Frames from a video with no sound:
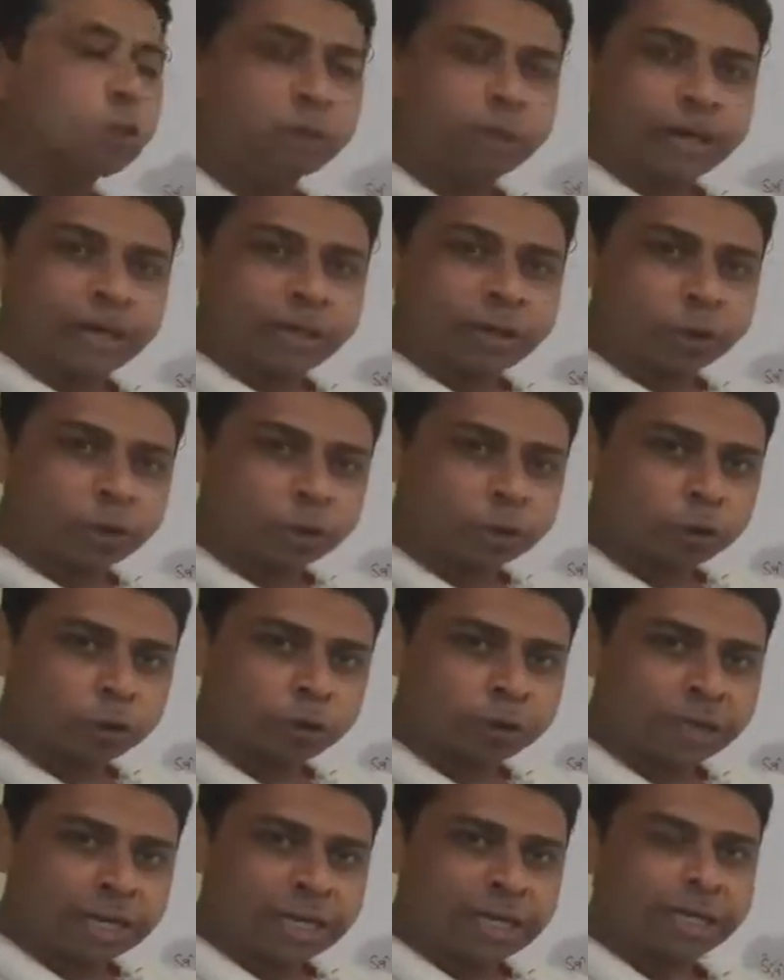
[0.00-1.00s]
that or show
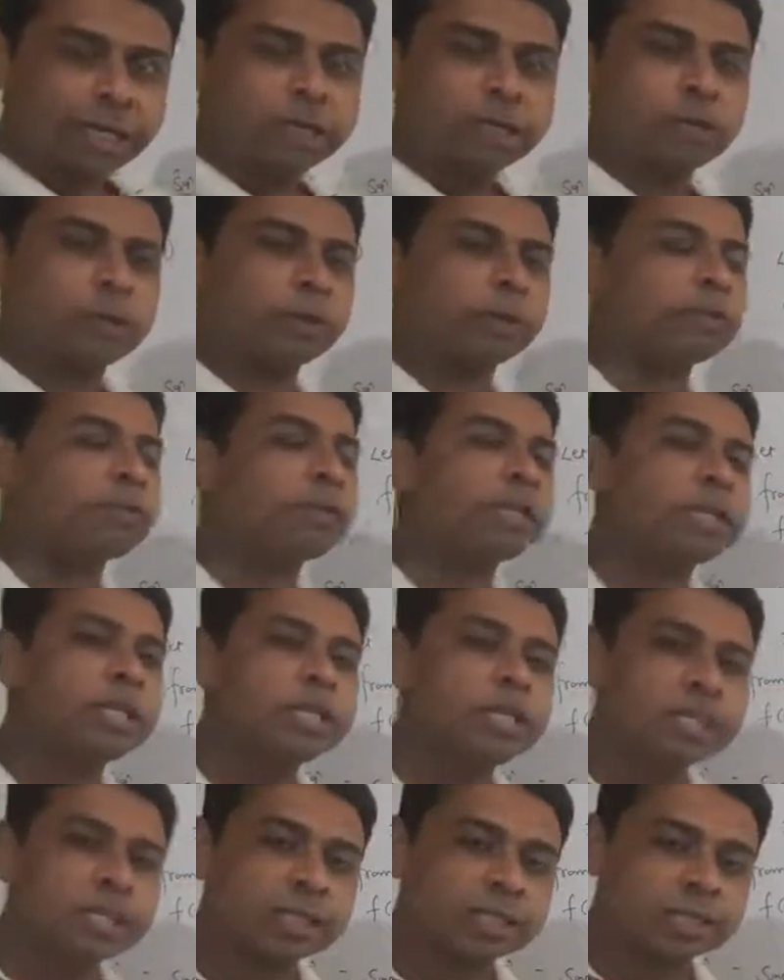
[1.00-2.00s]
that is one of the
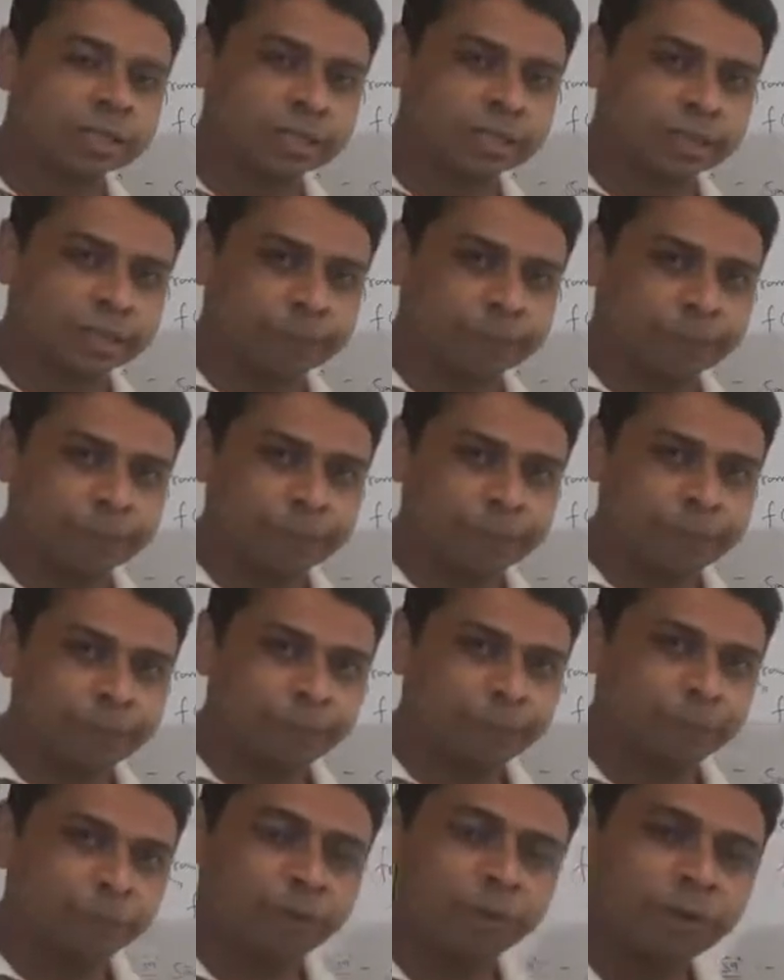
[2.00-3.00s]
easiest concept.
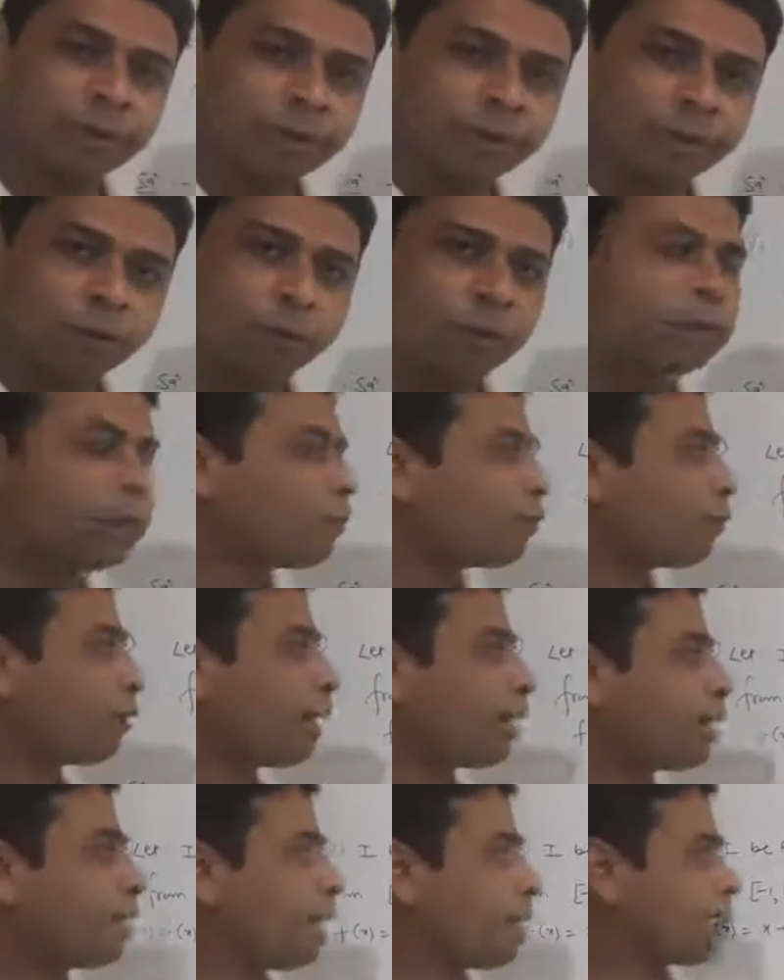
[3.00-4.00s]
We will only
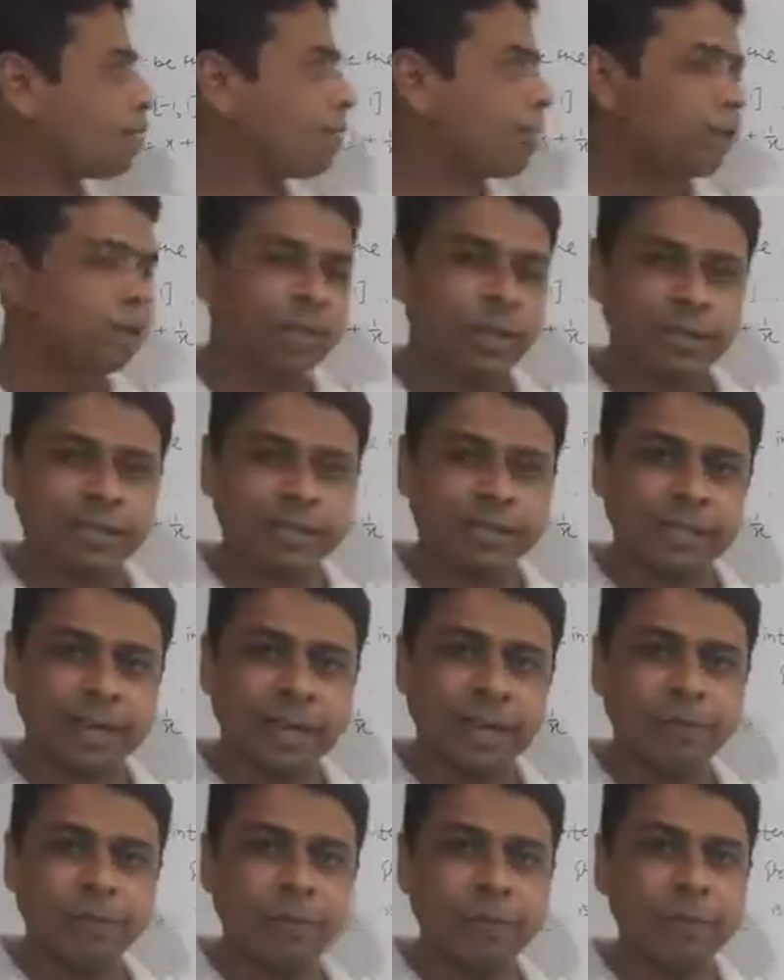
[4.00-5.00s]
find f dash x
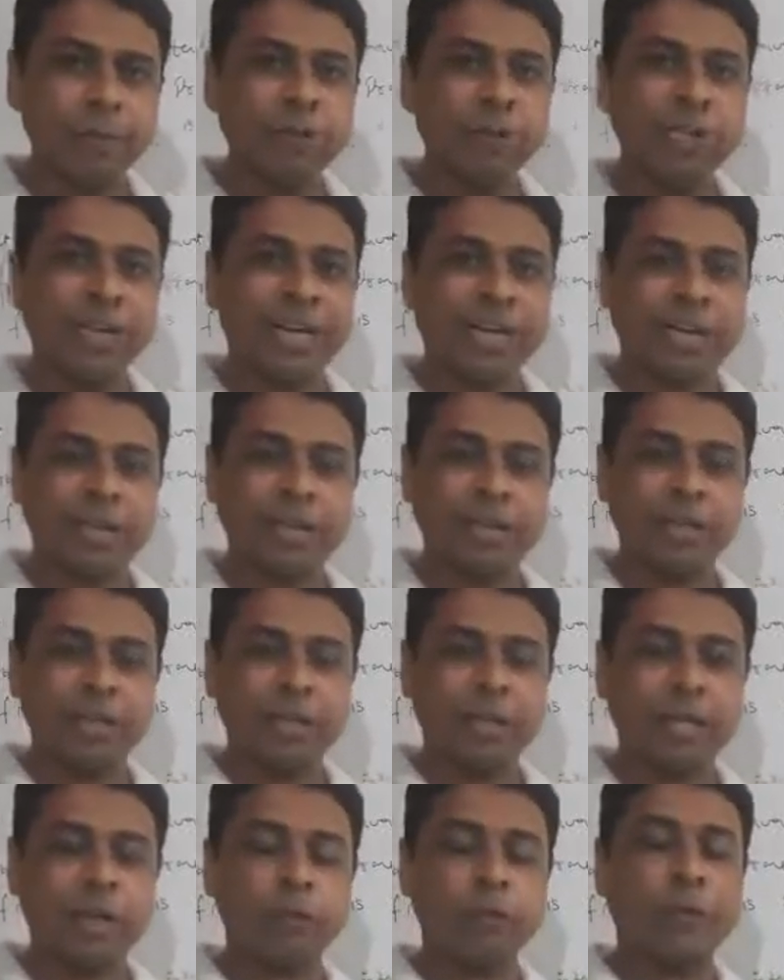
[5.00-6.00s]
and we will check
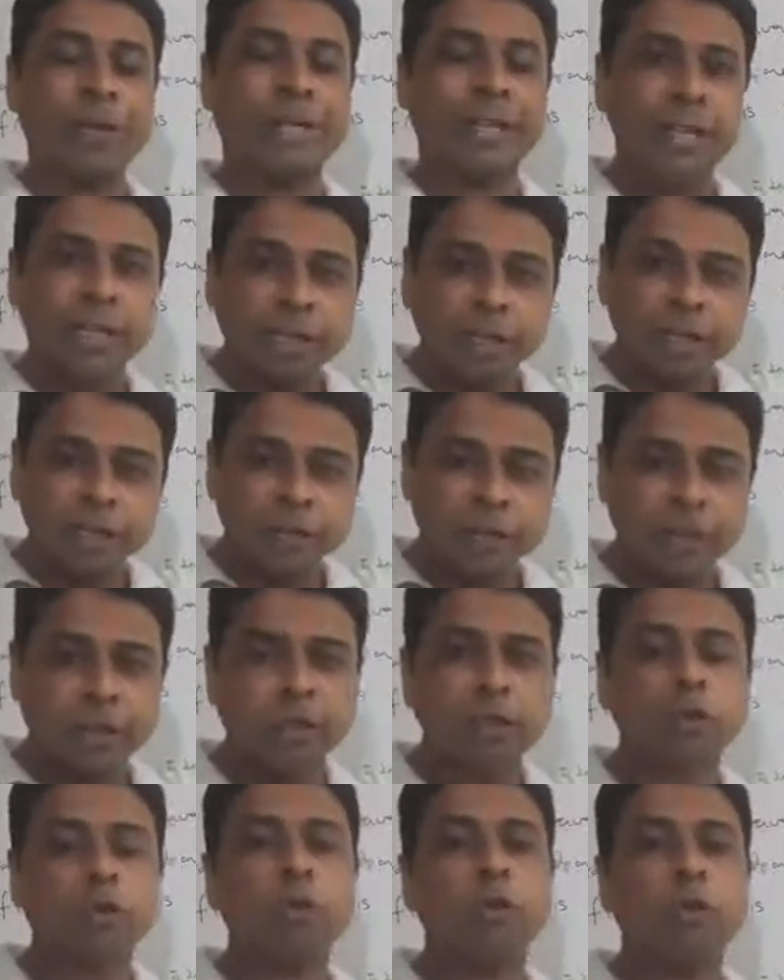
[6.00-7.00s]
that whether it is greater
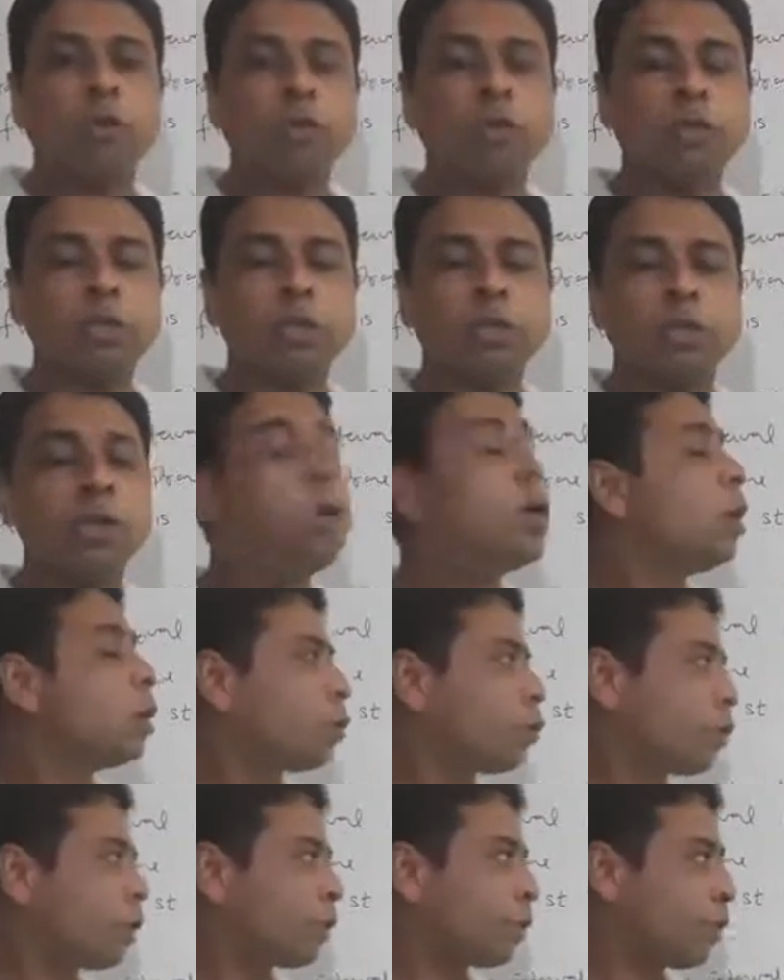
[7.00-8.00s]
than or equal to 0.
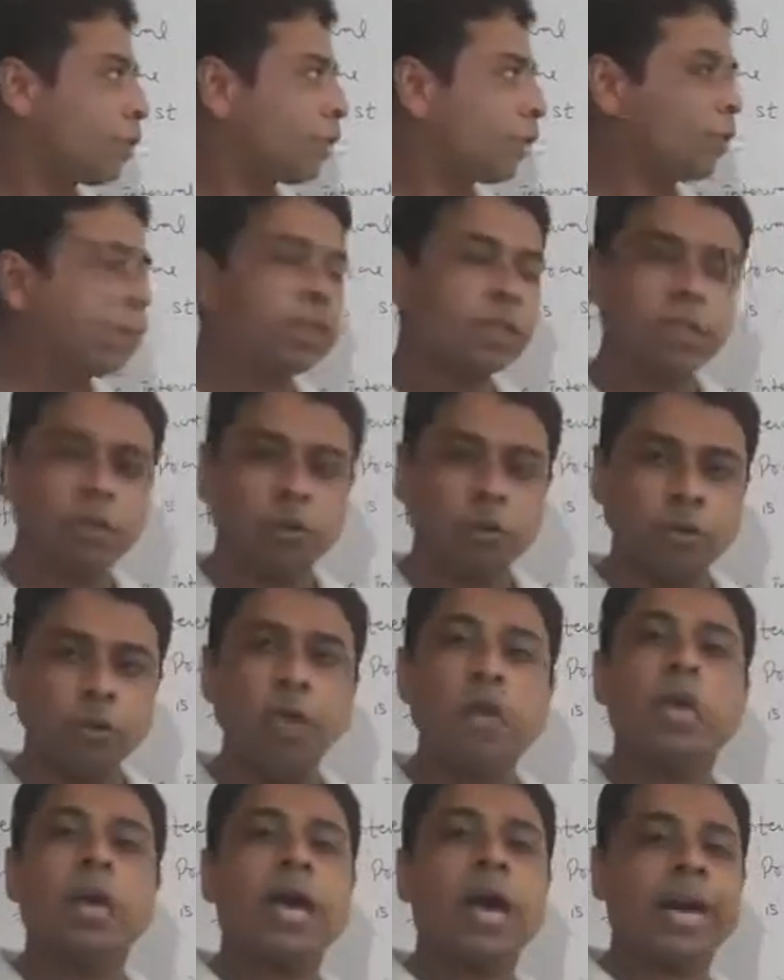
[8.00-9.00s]
So the greater than 0,
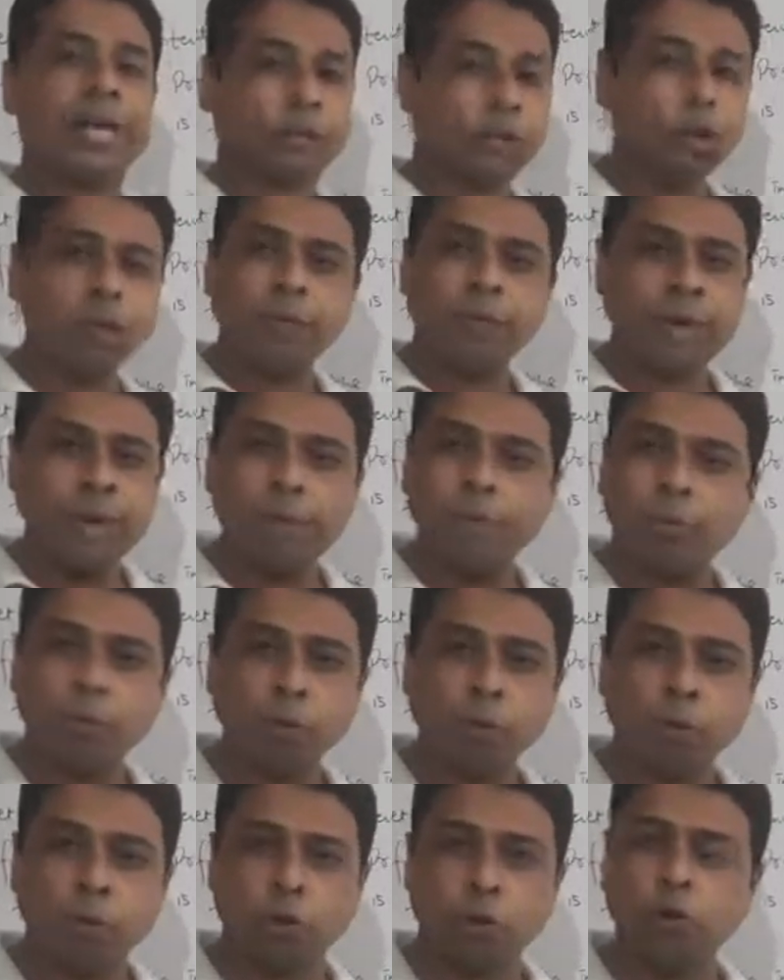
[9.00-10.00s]
actually we have to
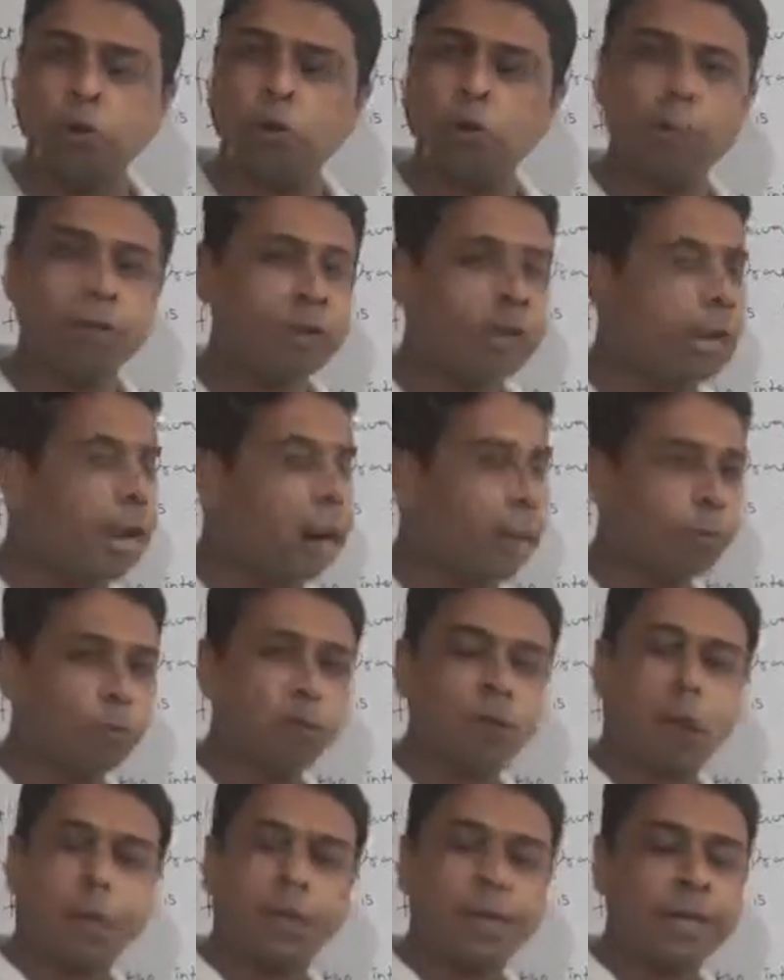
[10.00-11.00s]
show, so we have
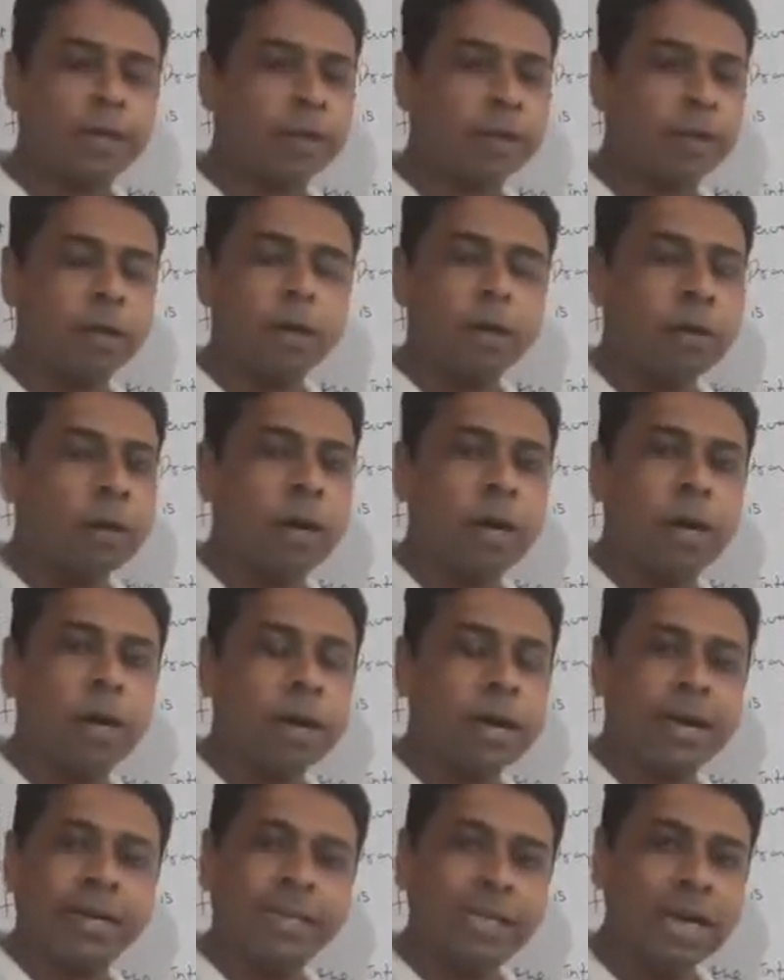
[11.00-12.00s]
to obtain
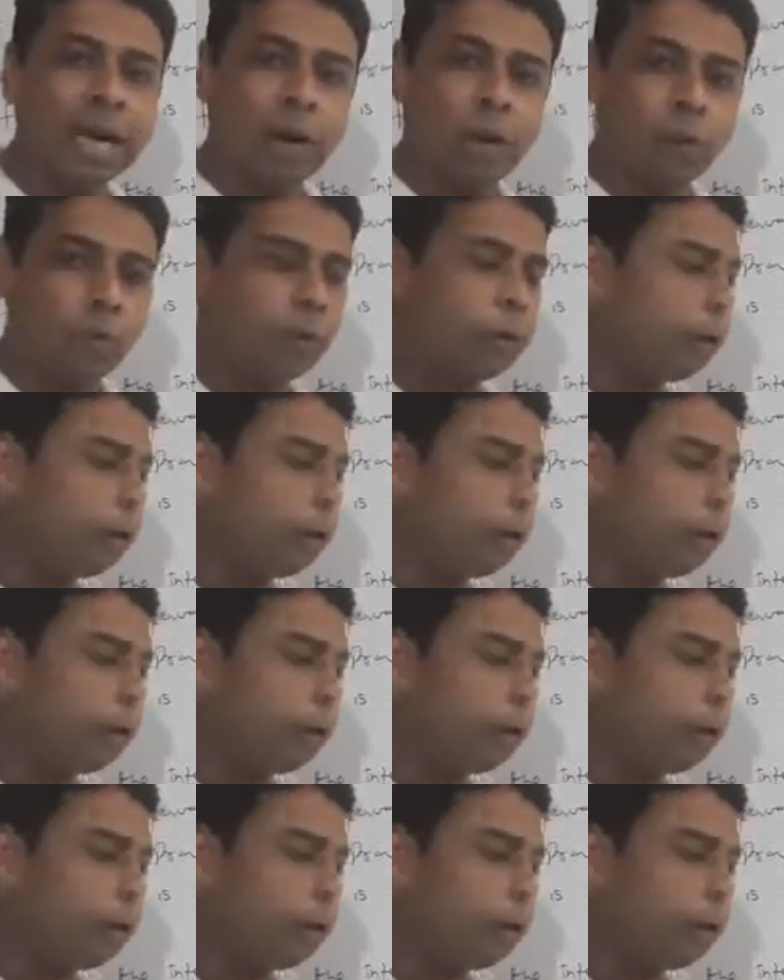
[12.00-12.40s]
anyhow.